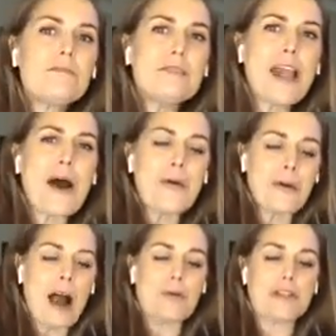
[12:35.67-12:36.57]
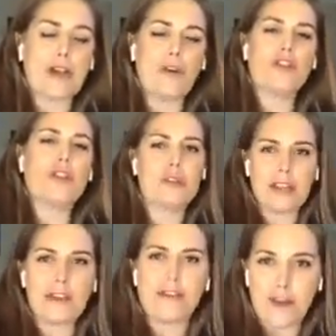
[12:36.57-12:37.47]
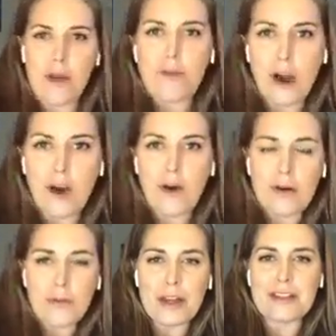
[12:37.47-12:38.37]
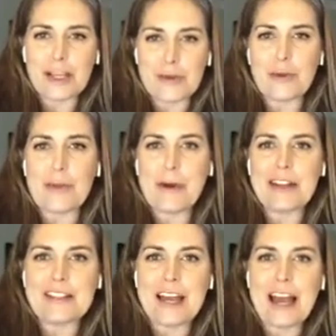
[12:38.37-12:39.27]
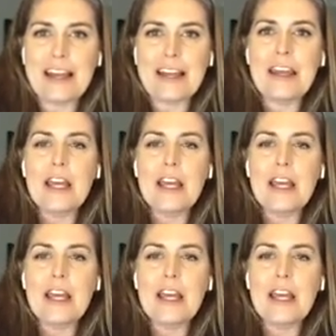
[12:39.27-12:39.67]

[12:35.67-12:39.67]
Now, I was coached to sit in the front row because that's where the money's at.